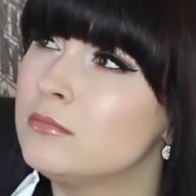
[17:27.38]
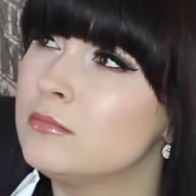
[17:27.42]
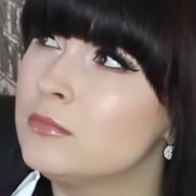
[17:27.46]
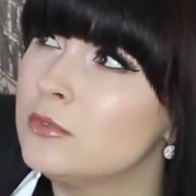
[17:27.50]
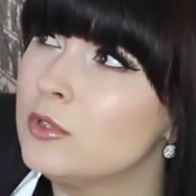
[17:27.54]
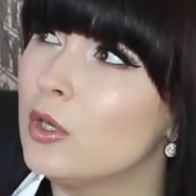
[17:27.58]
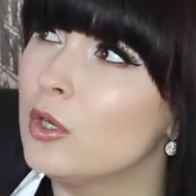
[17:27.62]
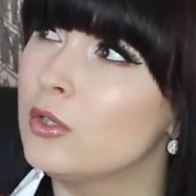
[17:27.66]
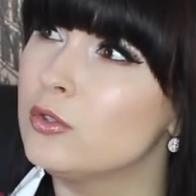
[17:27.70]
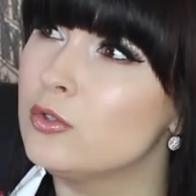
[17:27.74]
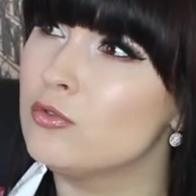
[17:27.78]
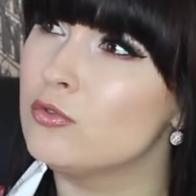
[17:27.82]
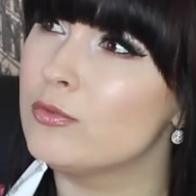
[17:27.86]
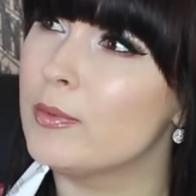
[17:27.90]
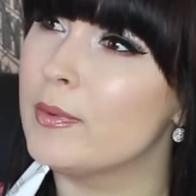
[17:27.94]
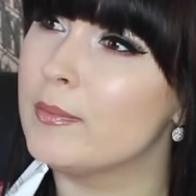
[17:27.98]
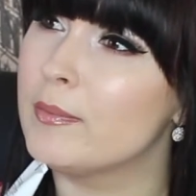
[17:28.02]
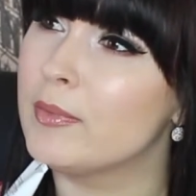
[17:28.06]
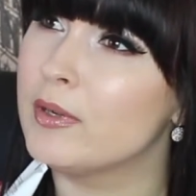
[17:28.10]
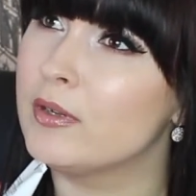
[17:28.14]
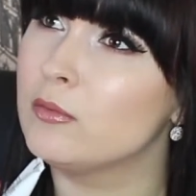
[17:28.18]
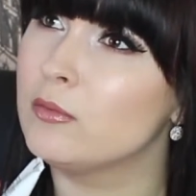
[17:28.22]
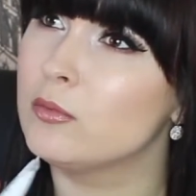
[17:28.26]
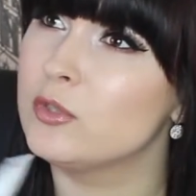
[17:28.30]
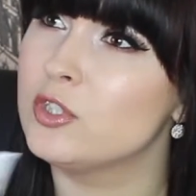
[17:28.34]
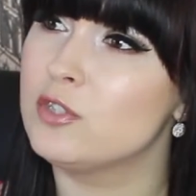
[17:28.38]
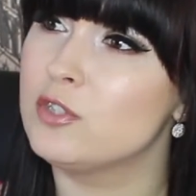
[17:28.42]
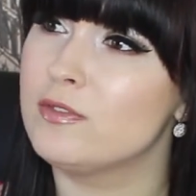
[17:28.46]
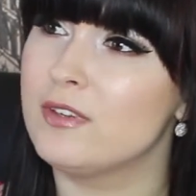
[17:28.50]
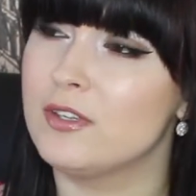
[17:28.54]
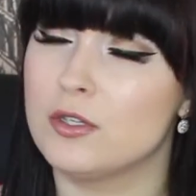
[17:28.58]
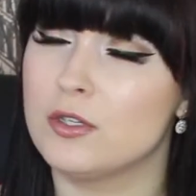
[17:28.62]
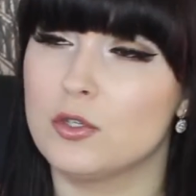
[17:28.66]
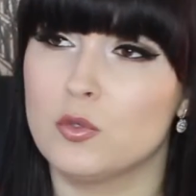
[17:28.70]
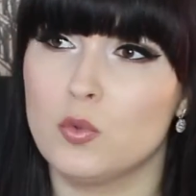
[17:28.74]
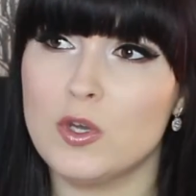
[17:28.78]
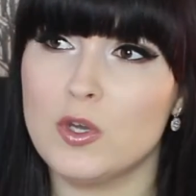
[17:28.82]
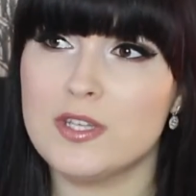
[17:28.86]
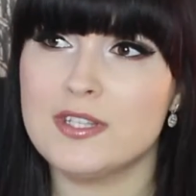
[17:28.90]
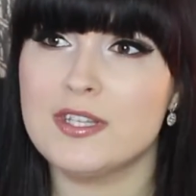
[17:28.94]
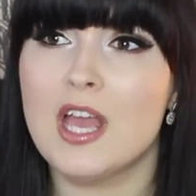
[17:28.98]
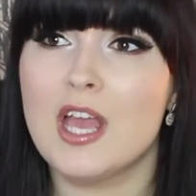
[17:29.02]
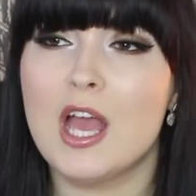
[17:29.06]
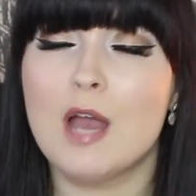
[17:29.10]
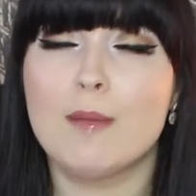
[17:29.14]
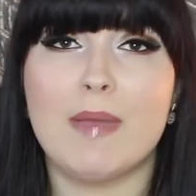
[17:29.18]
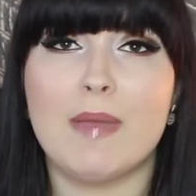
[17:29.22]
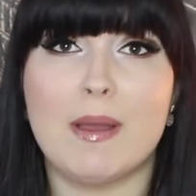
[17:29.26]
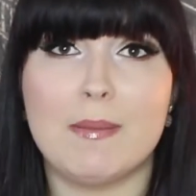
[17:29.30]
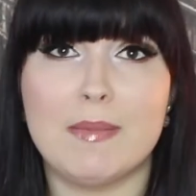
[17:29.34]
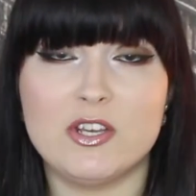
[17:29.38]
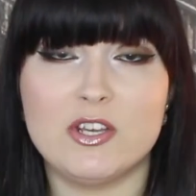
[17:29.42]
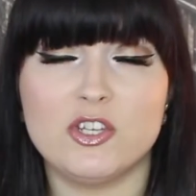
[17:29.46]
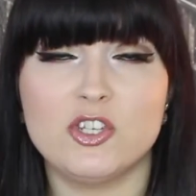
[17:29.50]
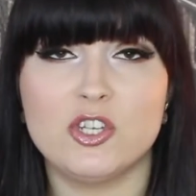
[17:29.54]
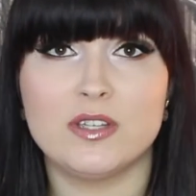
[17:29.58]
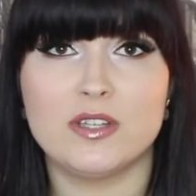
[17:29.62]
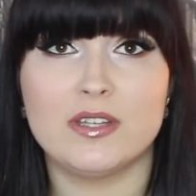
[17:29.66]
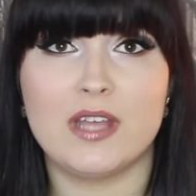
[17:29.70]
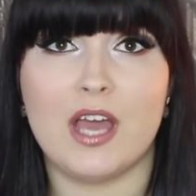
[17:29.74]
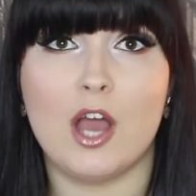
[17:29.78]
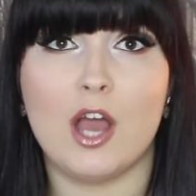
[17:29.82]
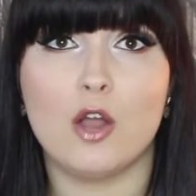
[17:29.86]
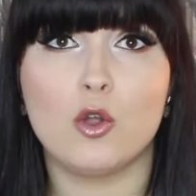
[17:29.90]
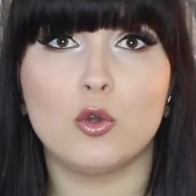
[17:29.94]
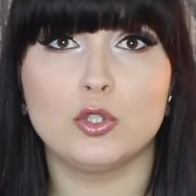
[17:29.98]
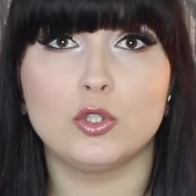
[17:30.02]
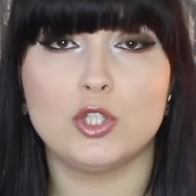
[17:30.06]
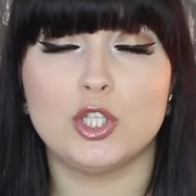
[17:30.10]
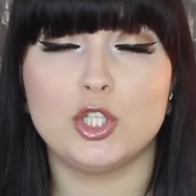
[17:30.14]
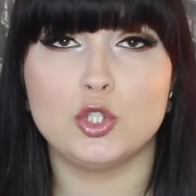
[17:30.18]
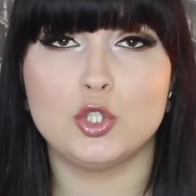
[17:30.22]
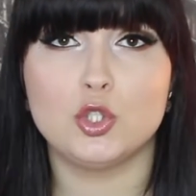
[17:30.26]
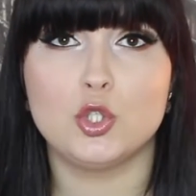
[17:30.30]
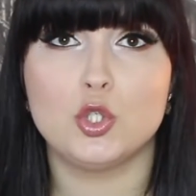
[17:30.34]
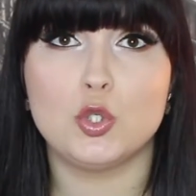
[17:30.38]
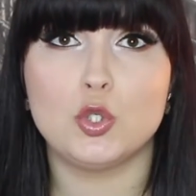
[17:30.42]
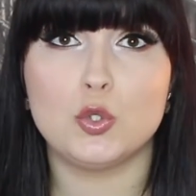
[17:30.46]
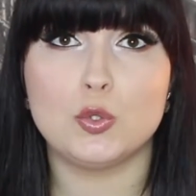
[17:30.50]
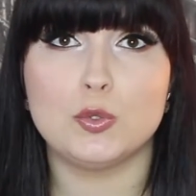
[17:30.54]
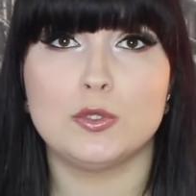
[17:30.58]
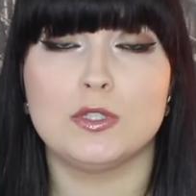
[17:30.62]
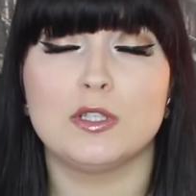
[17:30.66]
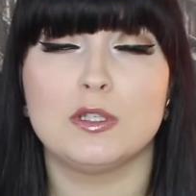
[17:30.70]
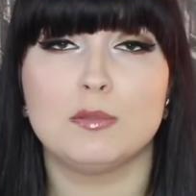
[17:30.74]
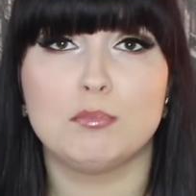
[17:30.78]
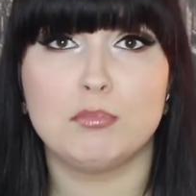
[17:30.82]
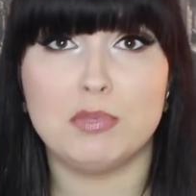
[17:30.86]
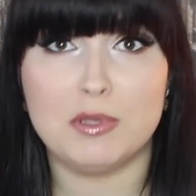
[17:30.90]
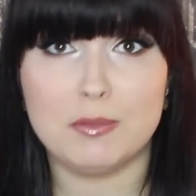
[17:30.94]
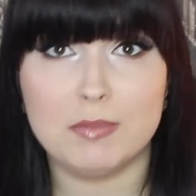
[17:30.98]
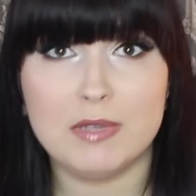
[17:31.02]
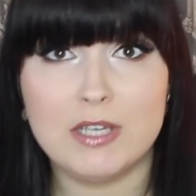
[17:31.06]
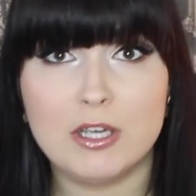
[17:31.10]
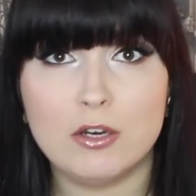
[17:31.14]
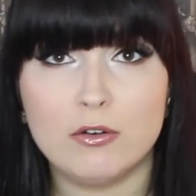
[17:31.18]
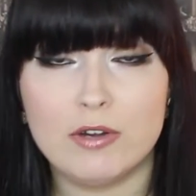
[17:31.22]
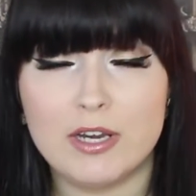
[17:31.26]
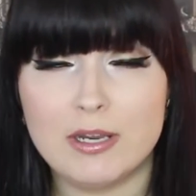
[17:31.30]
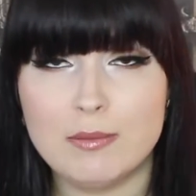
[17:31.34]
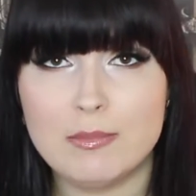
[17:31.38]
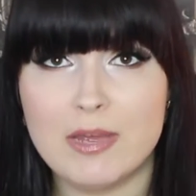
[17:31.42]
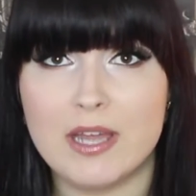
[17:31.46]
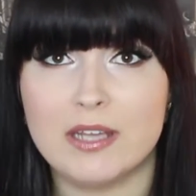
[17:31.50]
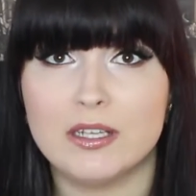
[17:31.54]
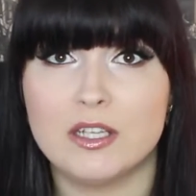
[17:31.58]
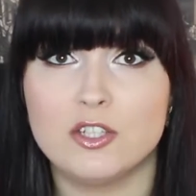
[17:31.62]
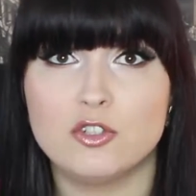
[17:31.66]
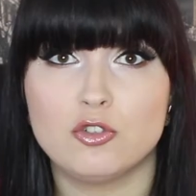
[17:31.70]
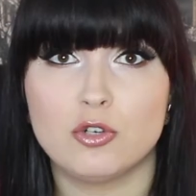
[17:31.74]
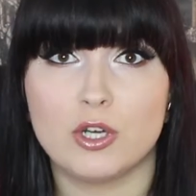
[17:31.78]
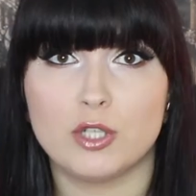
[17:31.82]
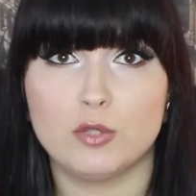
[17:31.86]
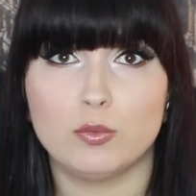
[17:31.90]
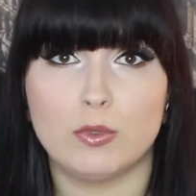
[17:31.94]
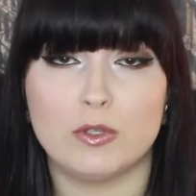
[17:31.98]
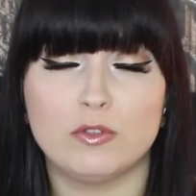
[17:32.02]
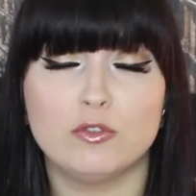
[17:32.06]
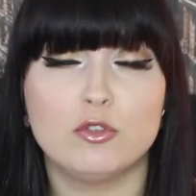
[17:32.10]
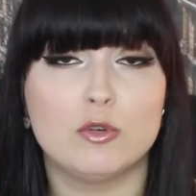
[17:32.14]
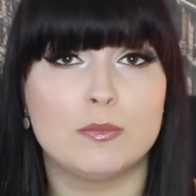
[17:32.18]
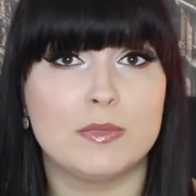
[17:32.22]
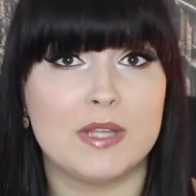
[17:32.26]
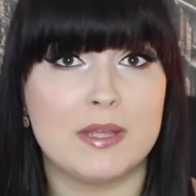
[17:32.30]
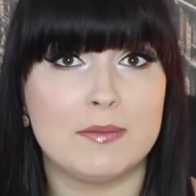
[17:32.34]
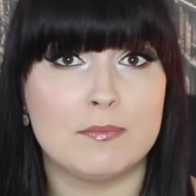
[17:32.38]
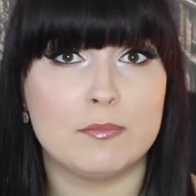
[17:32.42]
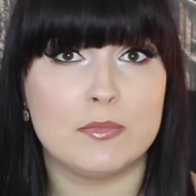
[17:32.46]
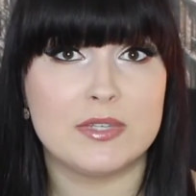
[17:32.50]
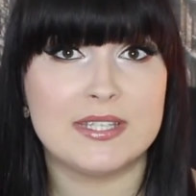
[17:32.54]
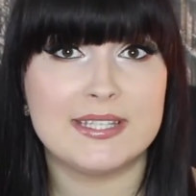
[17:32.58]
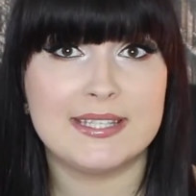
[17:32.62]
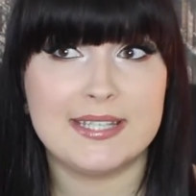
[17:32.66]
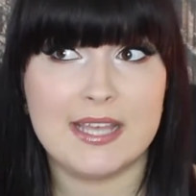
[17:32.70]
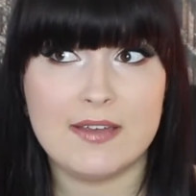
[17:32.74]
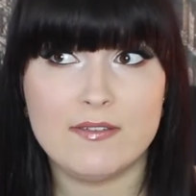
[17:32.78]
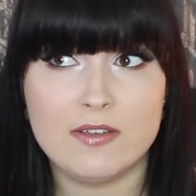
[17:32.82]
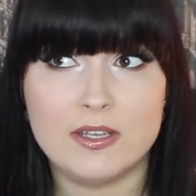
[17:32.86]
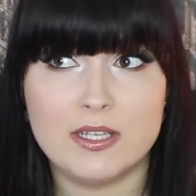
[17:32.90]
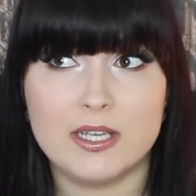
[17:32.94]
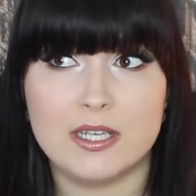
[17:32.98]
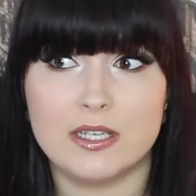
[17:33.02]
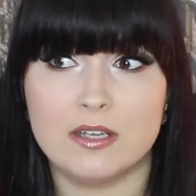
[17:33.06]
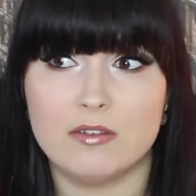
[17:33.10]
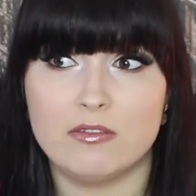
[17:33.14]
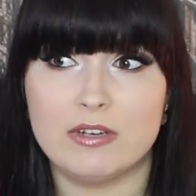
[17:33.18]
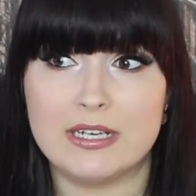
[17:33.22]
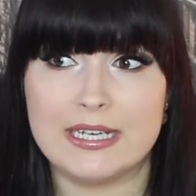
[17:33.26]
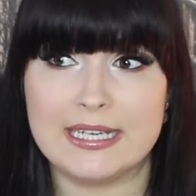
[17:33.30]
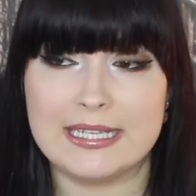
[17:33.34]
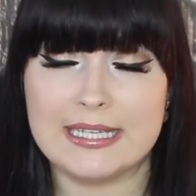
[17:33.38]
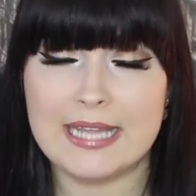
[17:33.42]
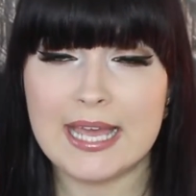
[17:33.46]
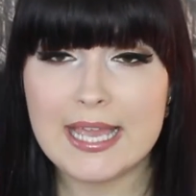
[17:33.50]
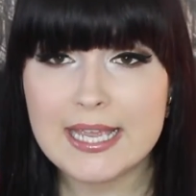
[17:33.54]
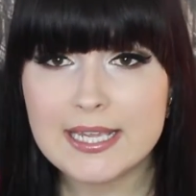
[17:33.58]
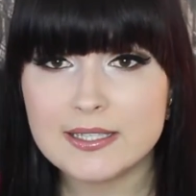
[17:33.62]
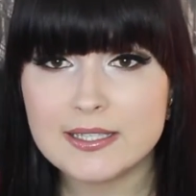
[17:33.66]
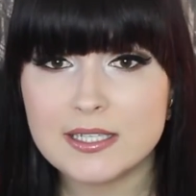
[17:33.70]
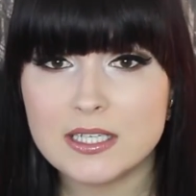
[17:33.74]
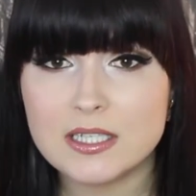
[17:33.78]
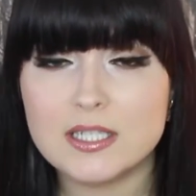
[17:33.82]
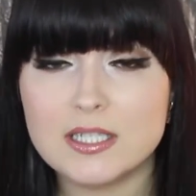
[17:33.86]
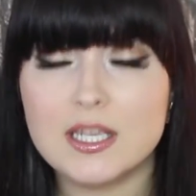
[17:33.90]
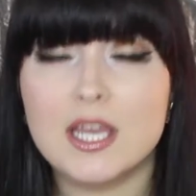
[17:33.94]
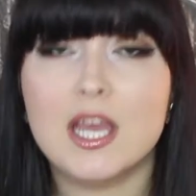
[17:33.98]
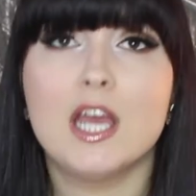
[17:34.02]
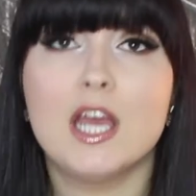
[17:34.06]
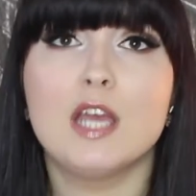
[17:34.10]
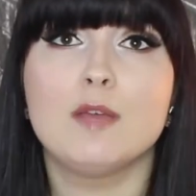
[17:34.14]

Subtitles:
no, I don't remember which video it was, I mentioned that I got into using BB cream, and I tried one from number 7 and I really liked it